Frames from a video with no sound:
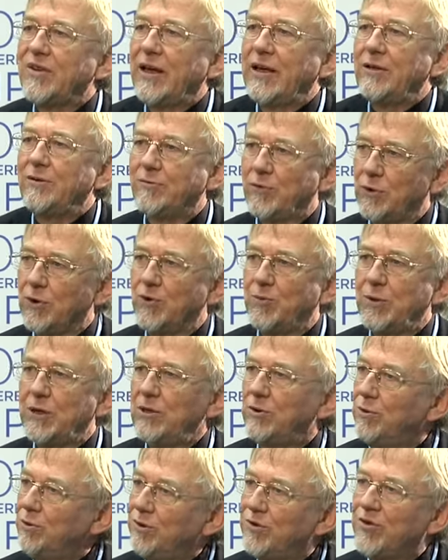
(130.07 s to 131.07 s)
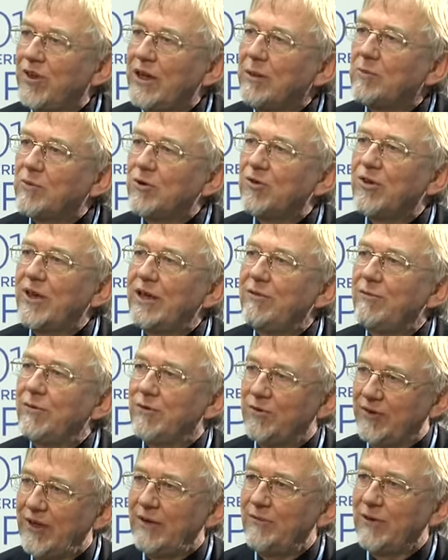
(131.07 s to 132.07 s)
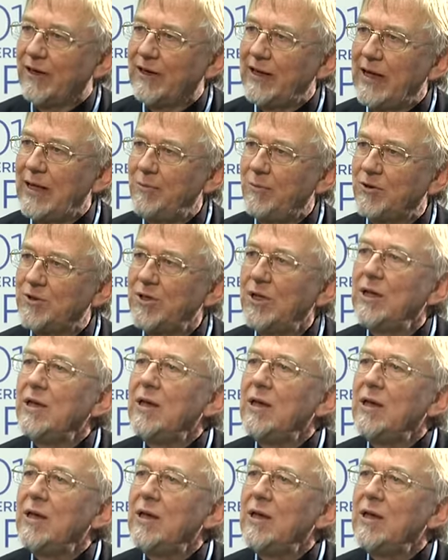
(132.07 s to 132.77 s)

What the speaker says: and of course we can do the same to save the climate.